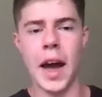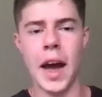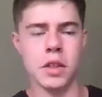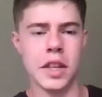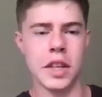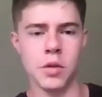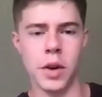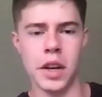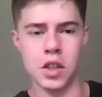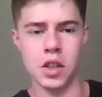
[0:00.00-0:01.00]
how was that
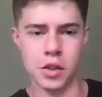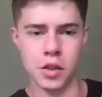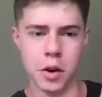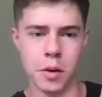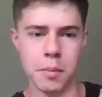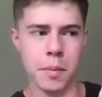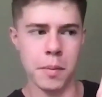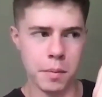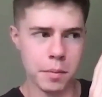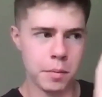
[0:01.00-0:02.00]
transition from
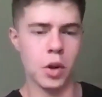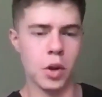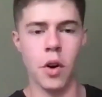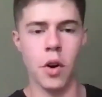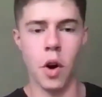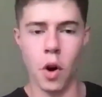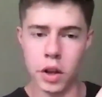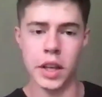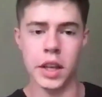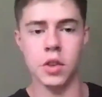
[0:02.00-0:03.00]
you know
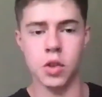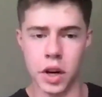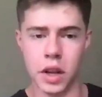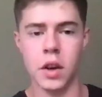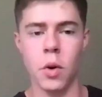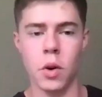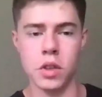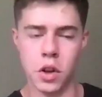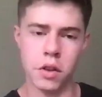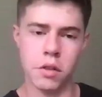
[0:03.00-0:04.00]
early joining the
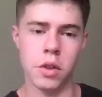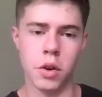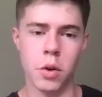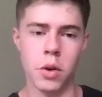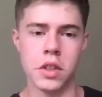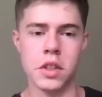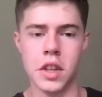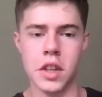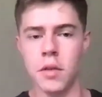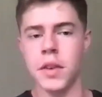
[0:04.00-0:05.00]
course, going through the course
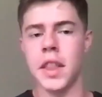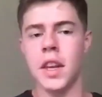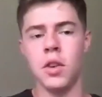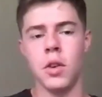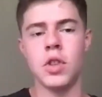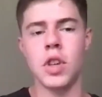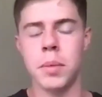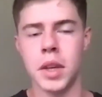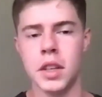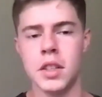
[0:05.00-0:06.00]
itself, and then you know
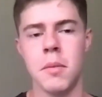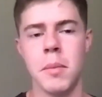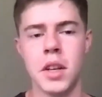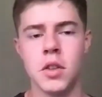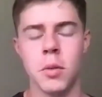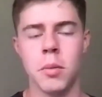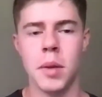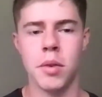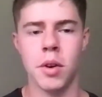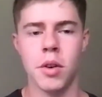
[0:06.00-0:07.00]
jumping into the Mentor
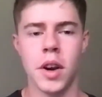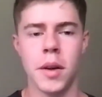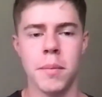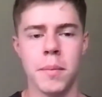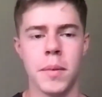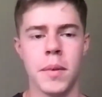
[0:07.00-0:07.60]
Me program?